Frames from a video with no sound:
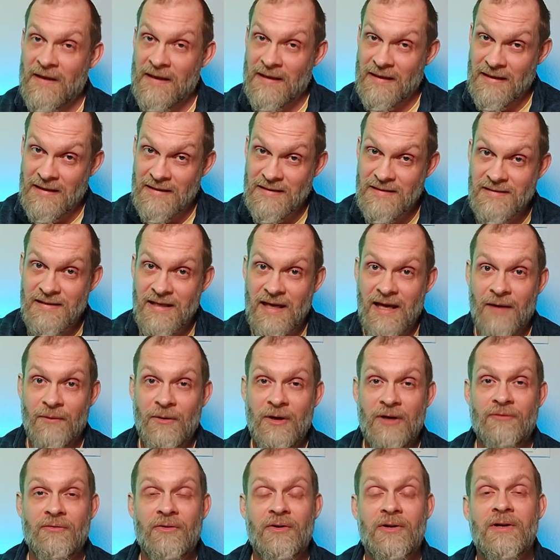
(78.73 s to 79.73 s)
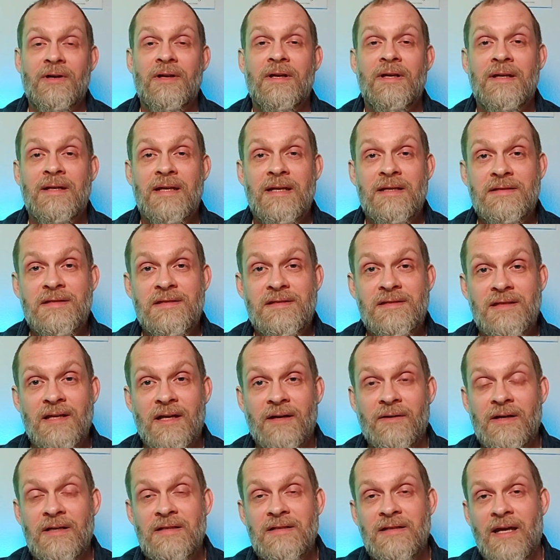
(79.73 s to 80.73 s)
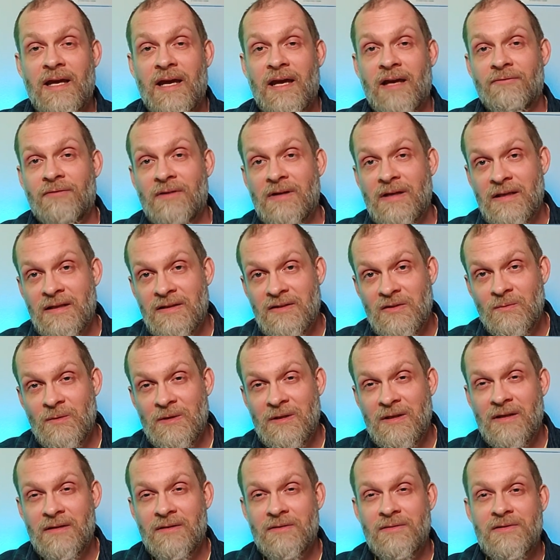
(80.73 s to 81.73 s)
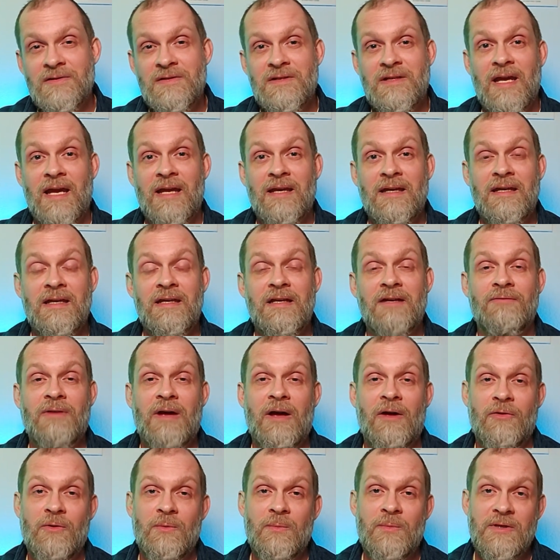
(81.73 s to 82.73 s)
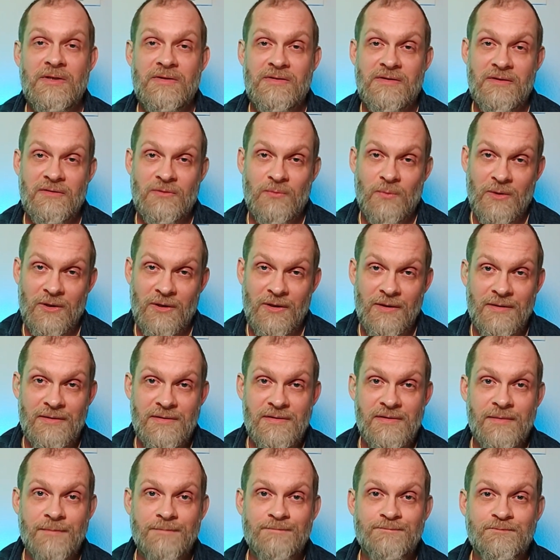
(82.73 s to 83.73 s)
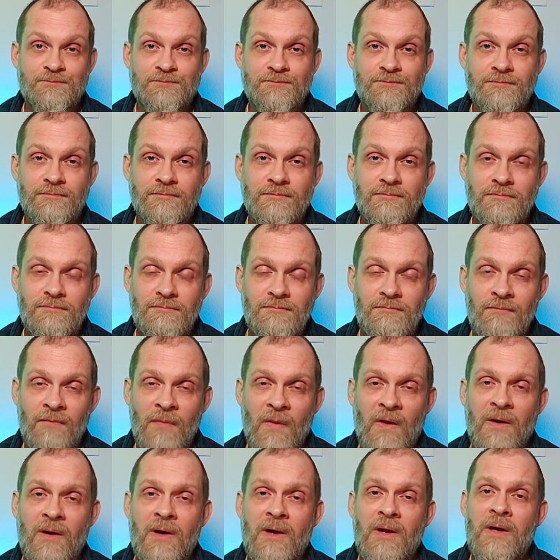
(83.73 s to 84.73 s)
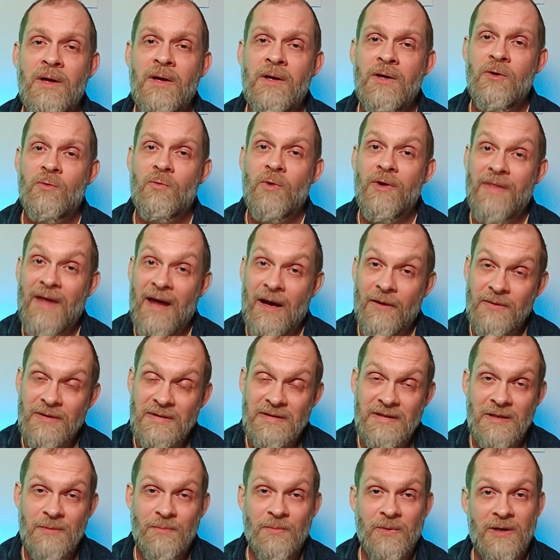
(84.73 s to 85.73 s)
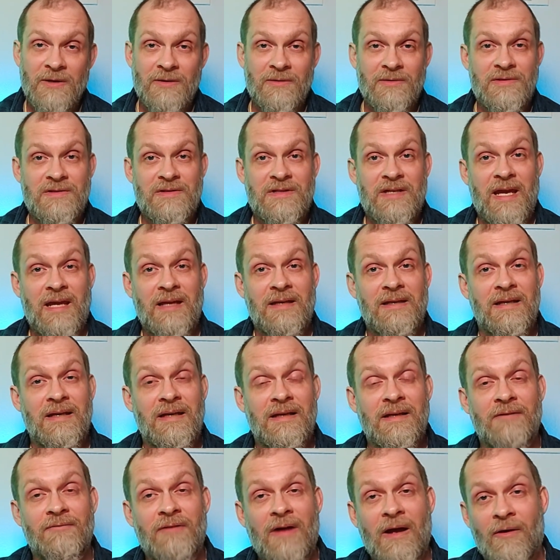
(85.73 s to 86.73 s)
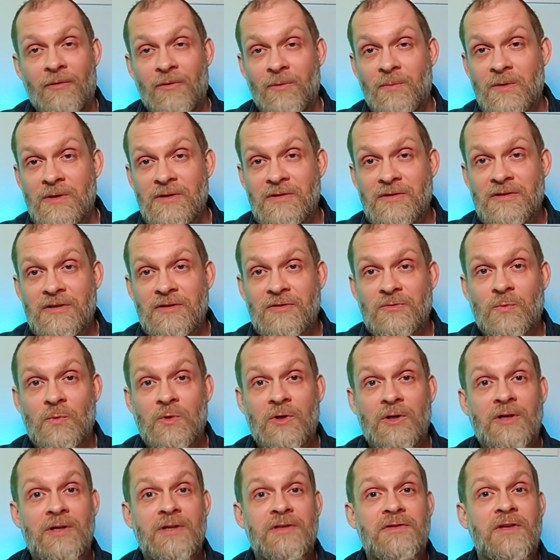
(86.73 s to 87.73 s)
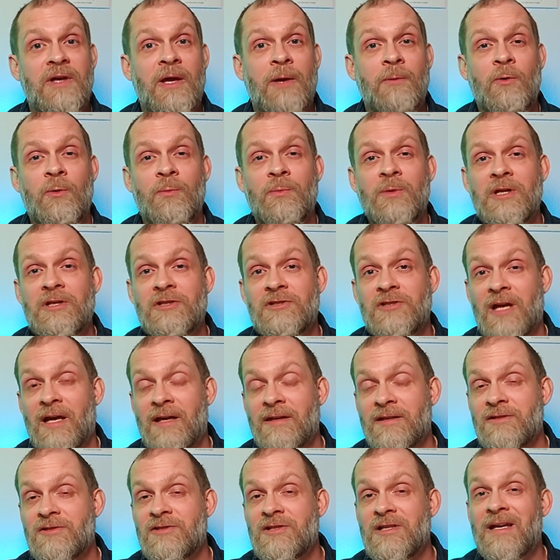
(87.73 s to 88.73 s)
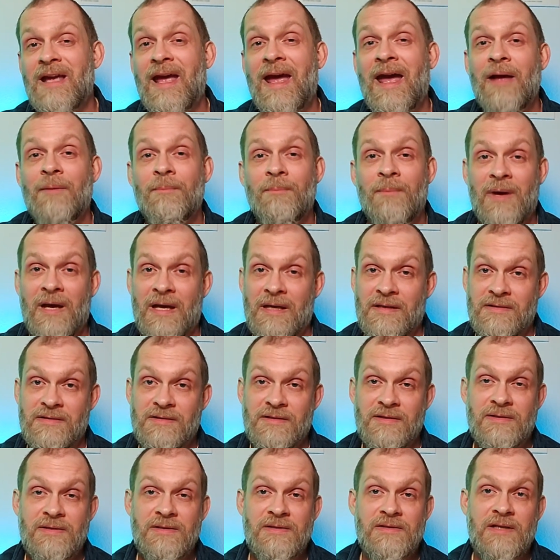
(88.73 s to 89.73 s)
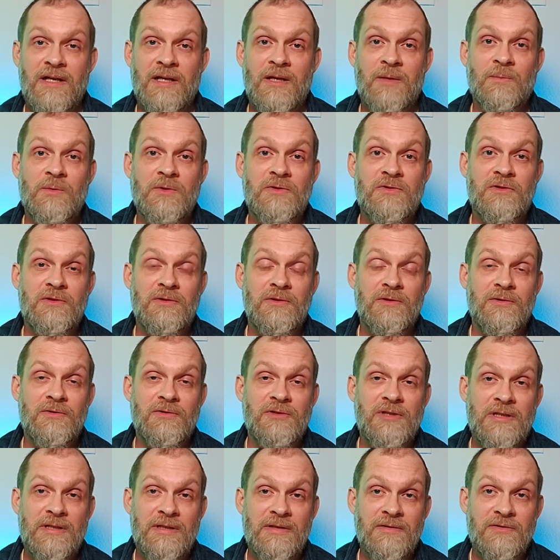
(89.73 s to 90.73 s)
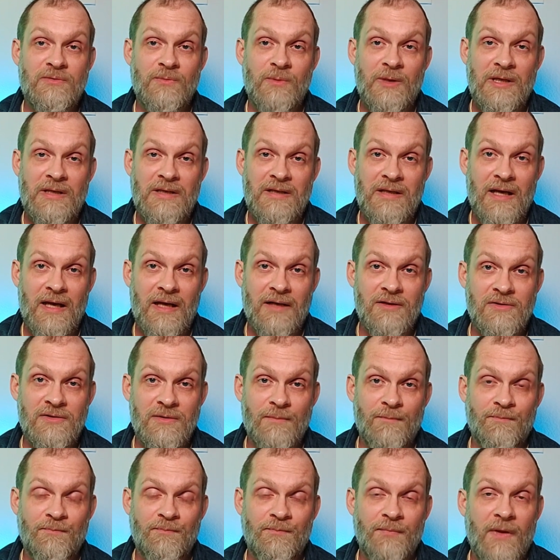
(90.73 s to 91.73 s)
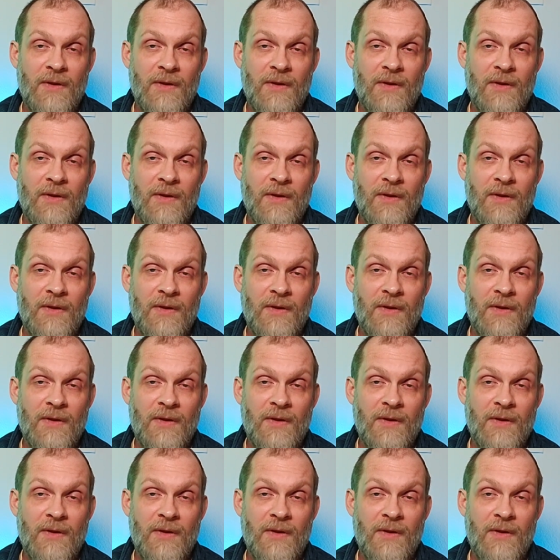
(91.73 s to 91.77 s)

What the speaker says: It is, however, necessary to have an intimate understanding of how the business works. Without a deep understanding of how the business works, it will be challenging at best to set up a solution in SuiteDash.